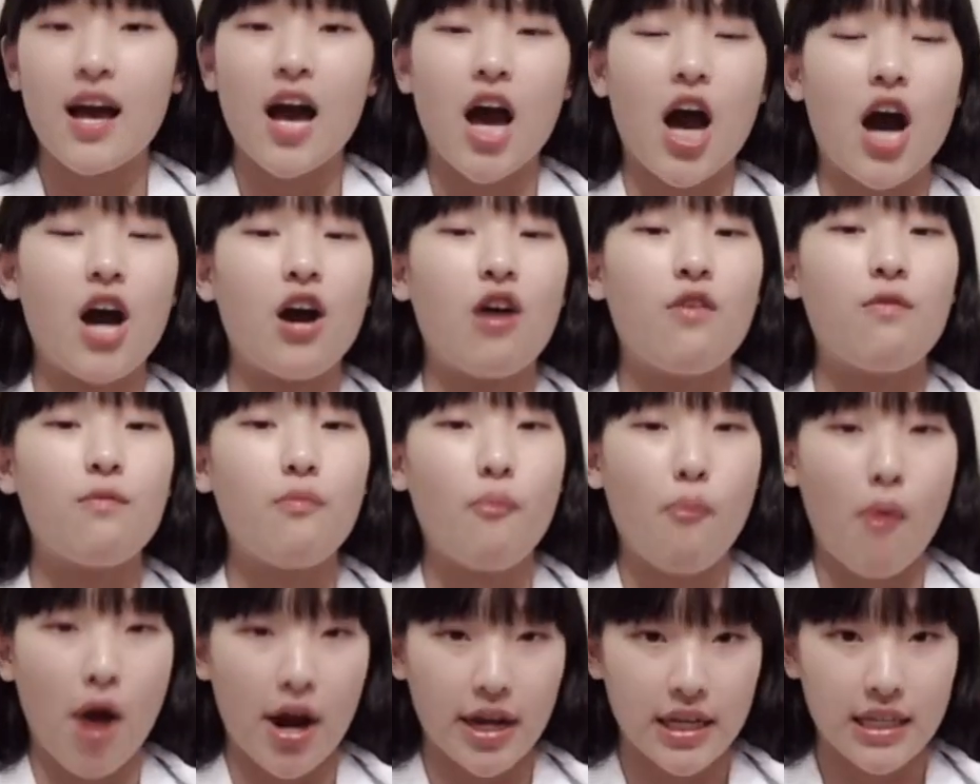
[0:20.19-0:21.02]
of
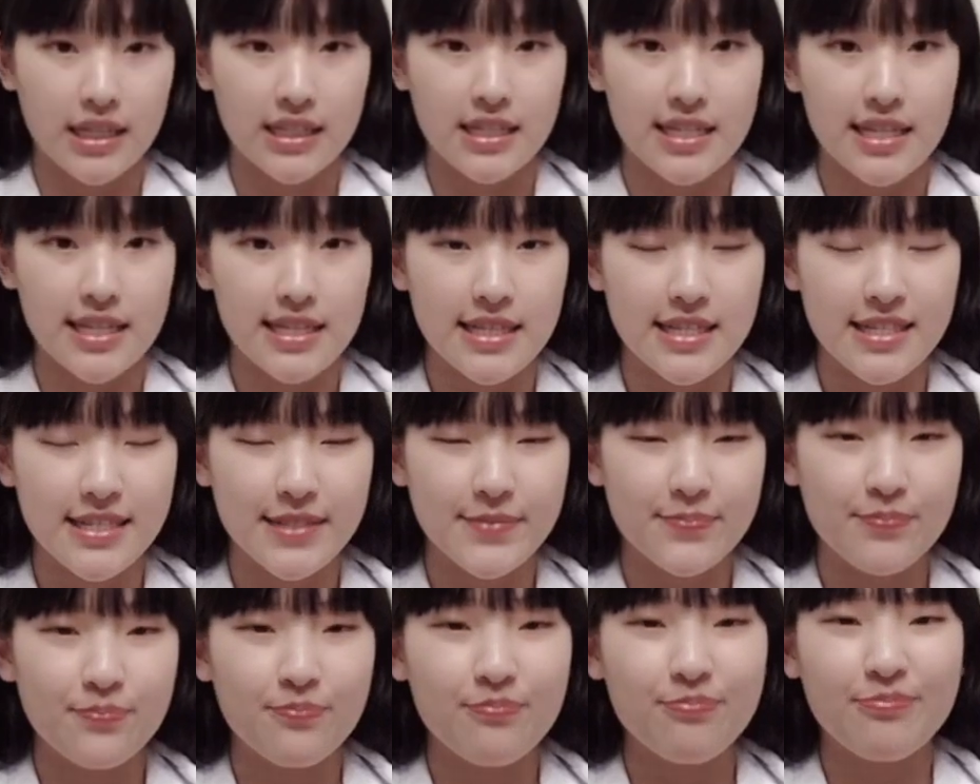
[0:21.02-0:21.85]
Parkinson's.
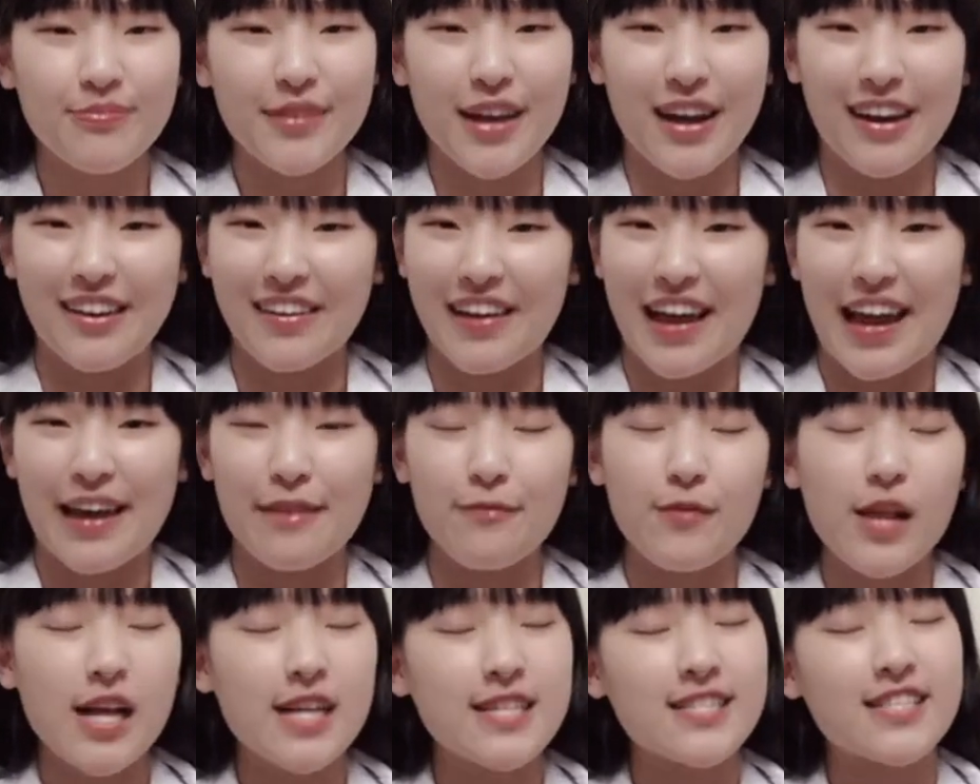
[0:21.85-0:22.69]
Okay,
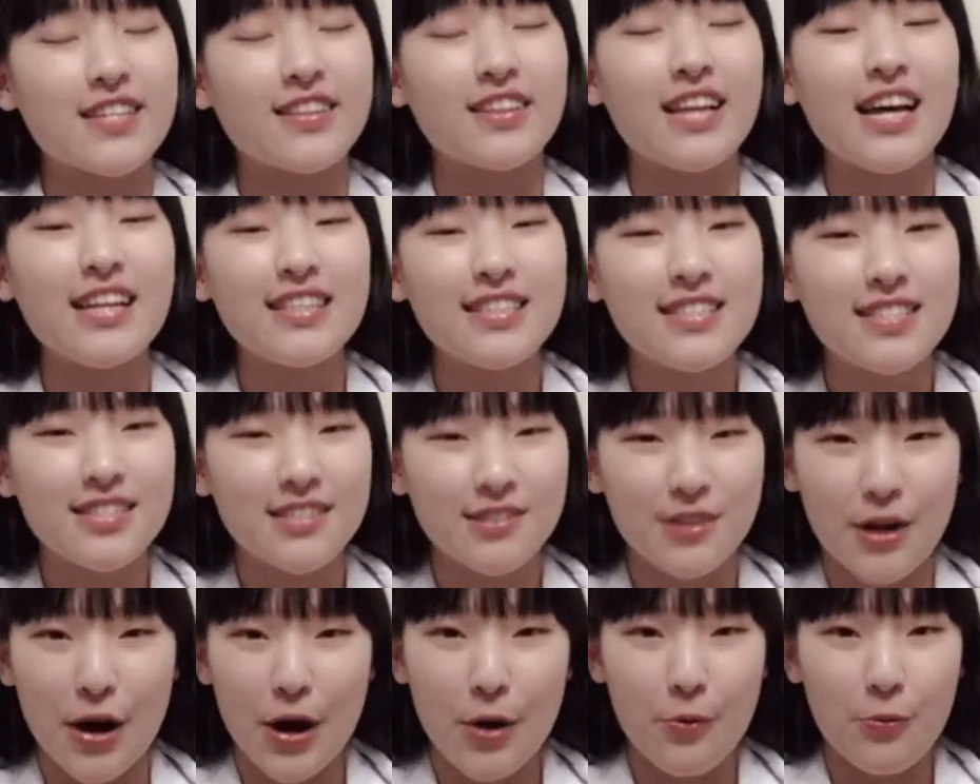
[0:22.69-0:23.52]
so let's
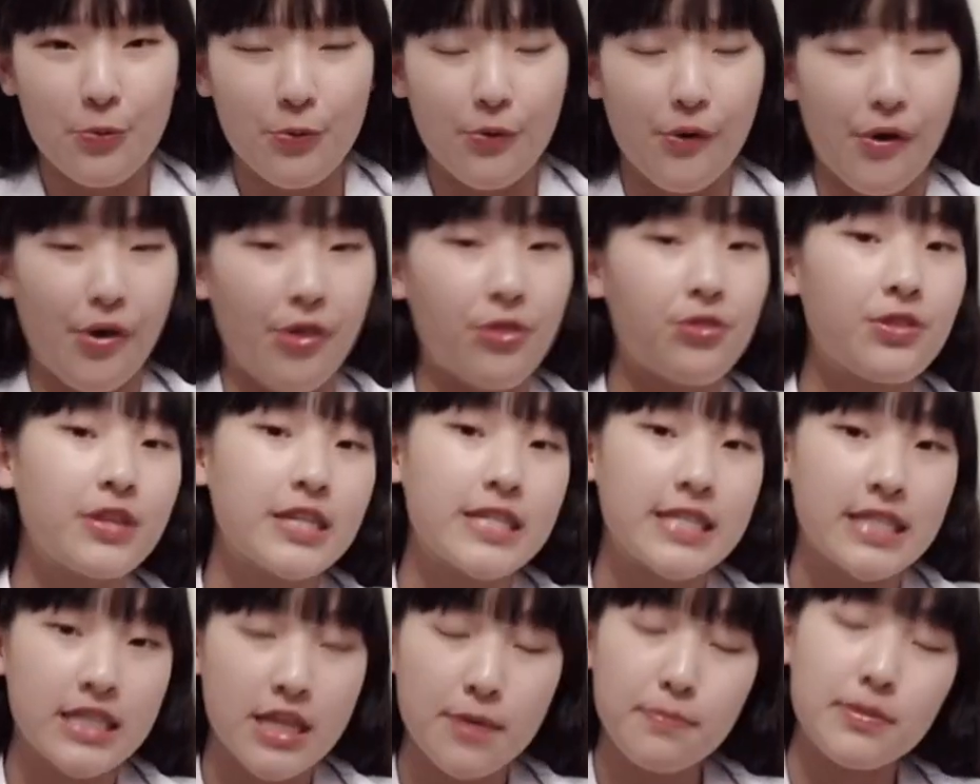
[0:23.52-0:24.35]
start with
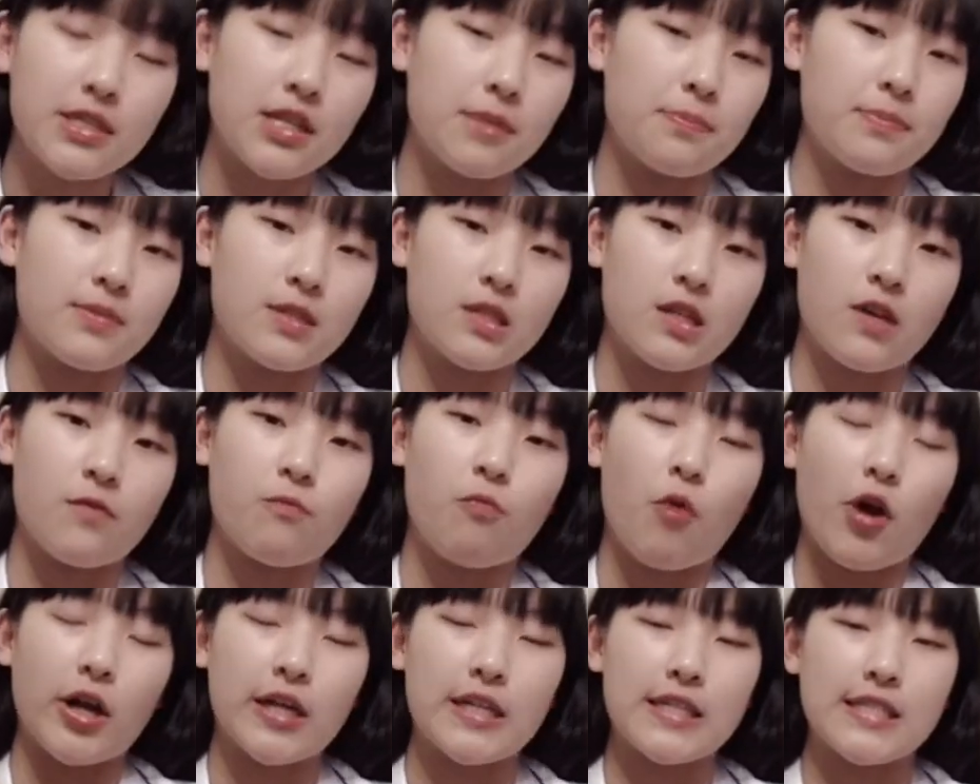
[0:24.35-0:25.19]
symptoms of
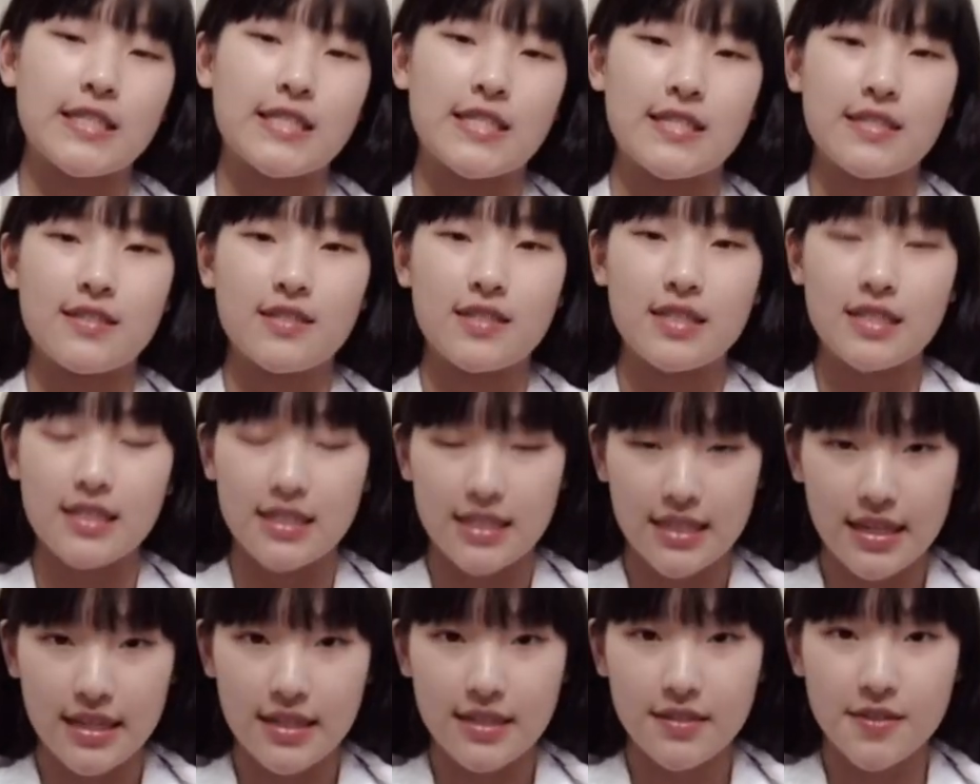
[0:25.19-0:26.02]
Parkinson's
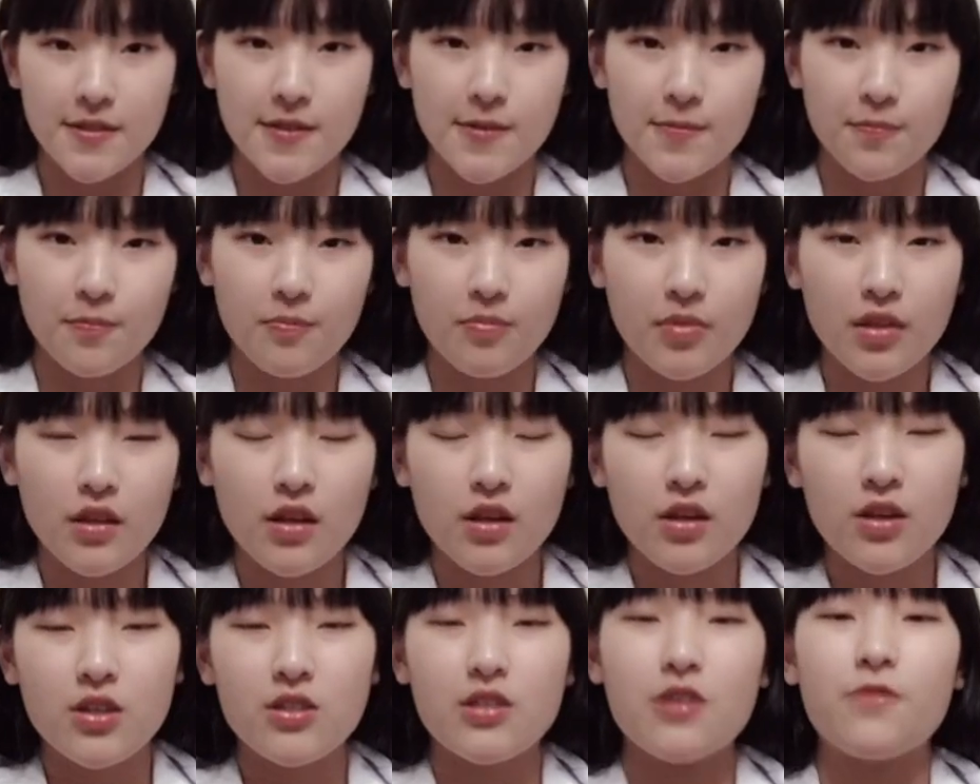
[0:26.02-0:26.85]
disease.
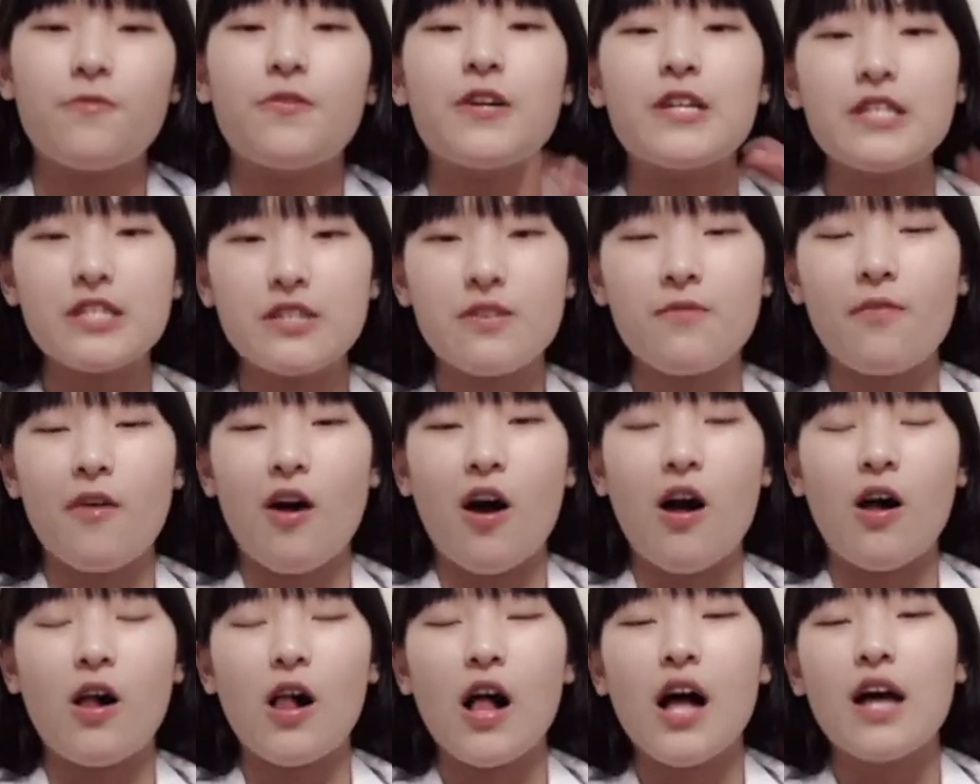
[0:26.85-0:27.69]
So first of
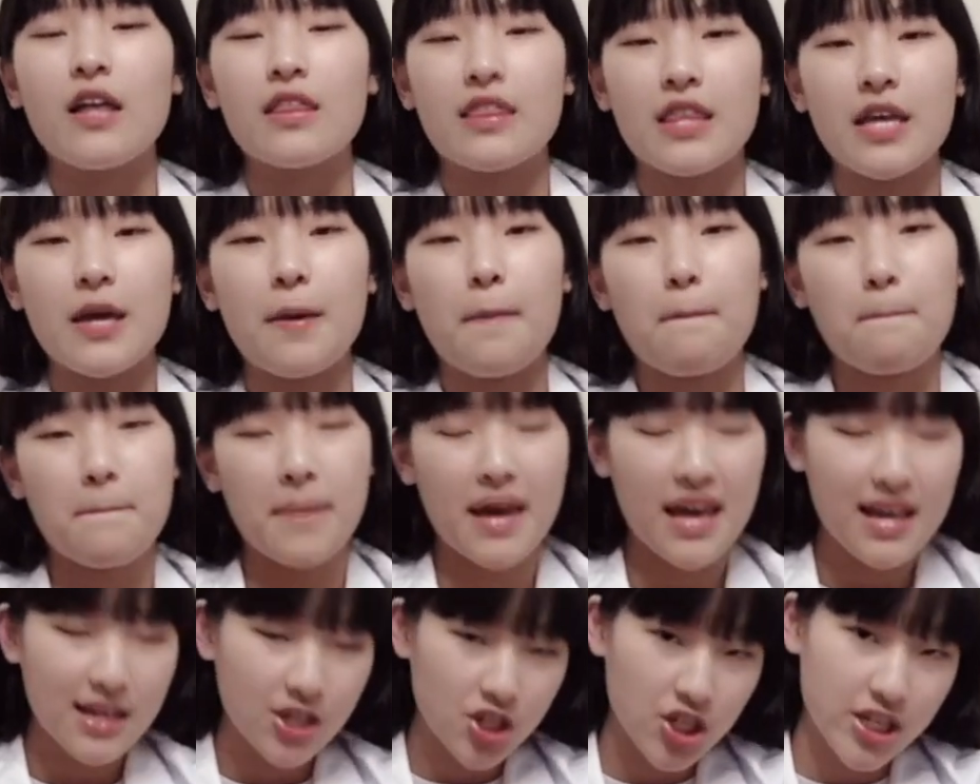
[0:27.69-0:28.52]
all, the
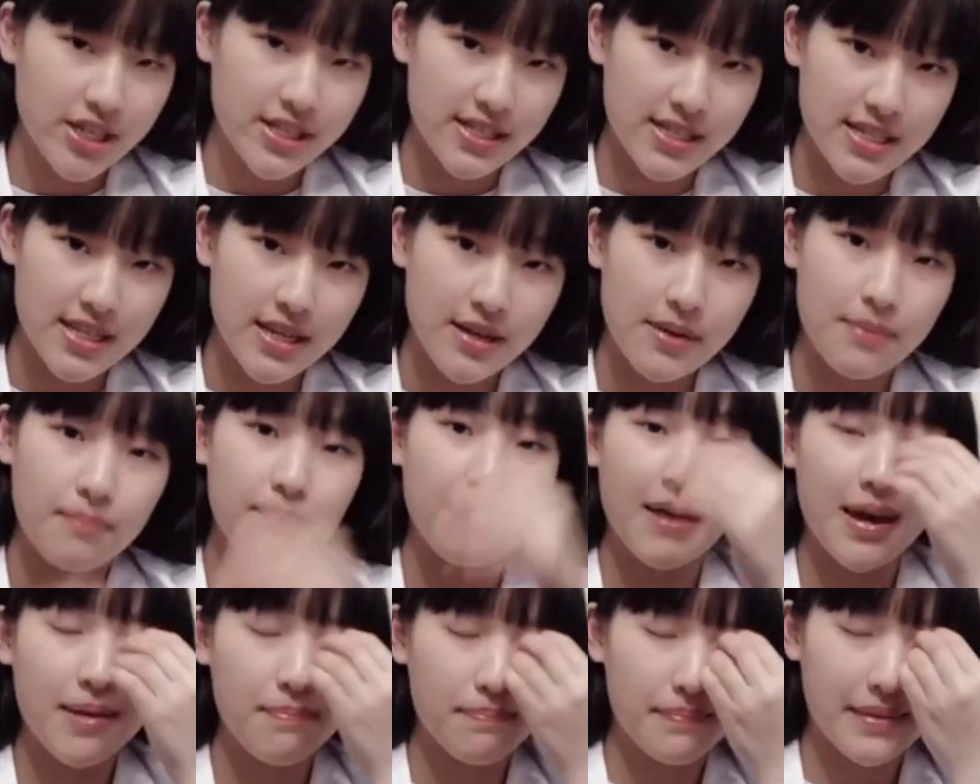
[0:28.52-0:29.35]
patient
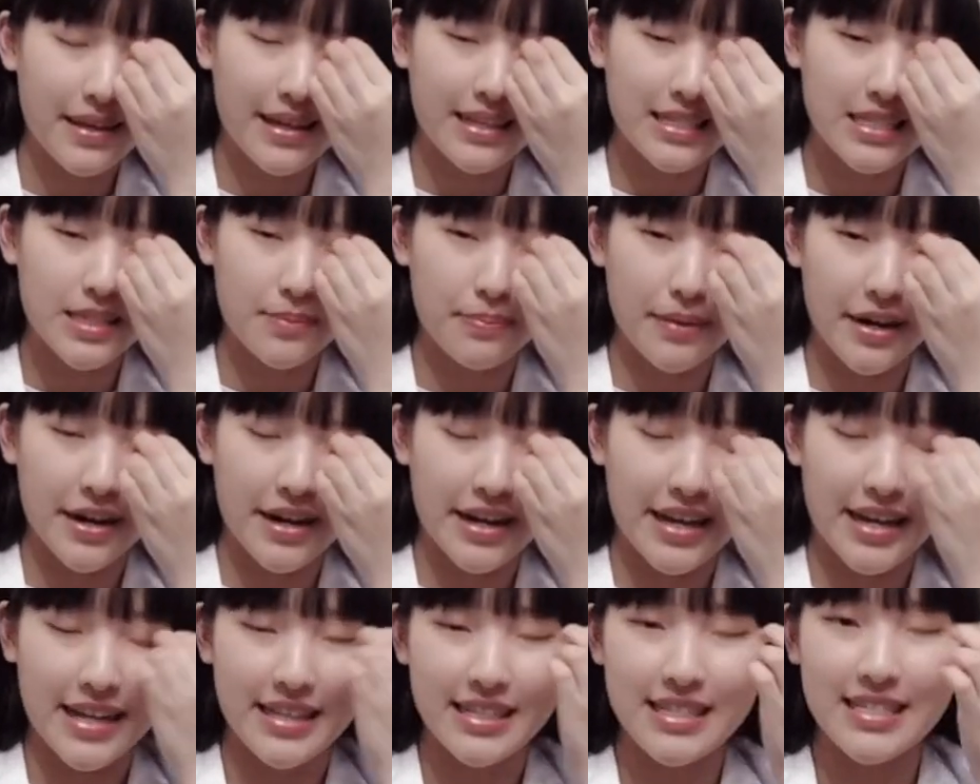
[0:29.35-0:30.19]
might be
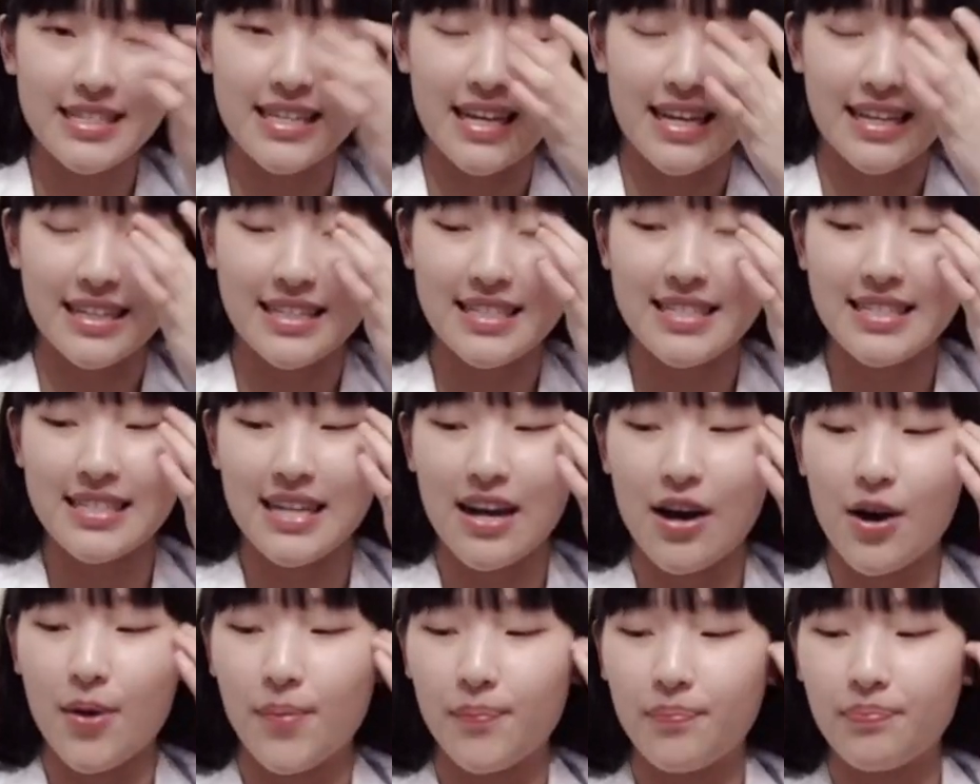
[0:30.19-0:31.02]
experiencing
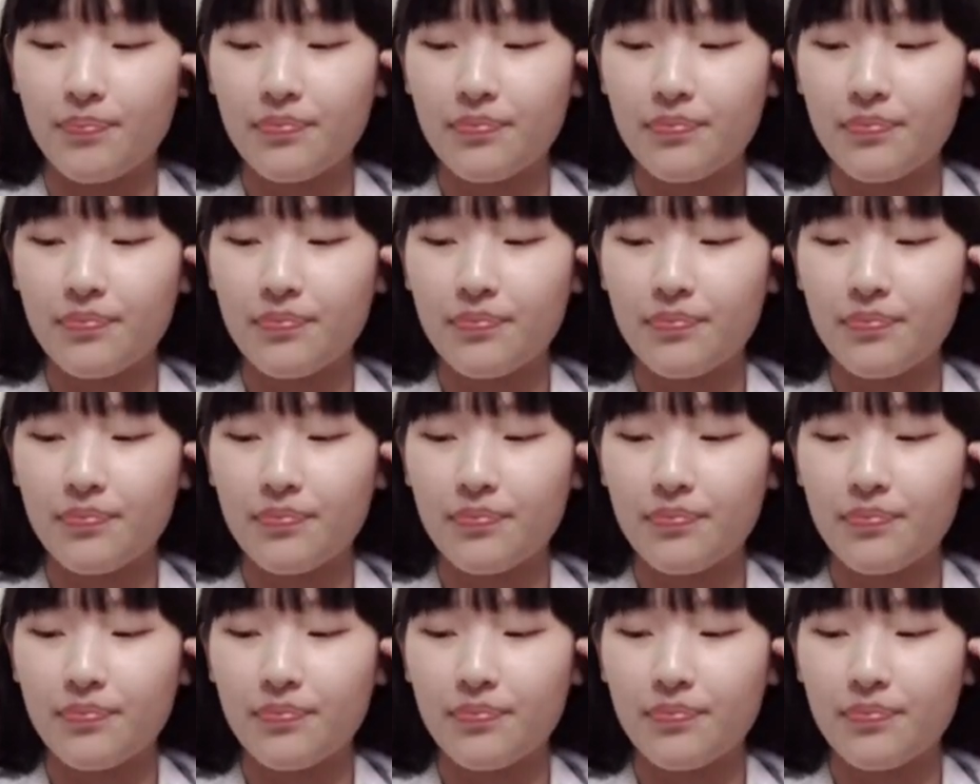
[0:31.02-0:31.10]
some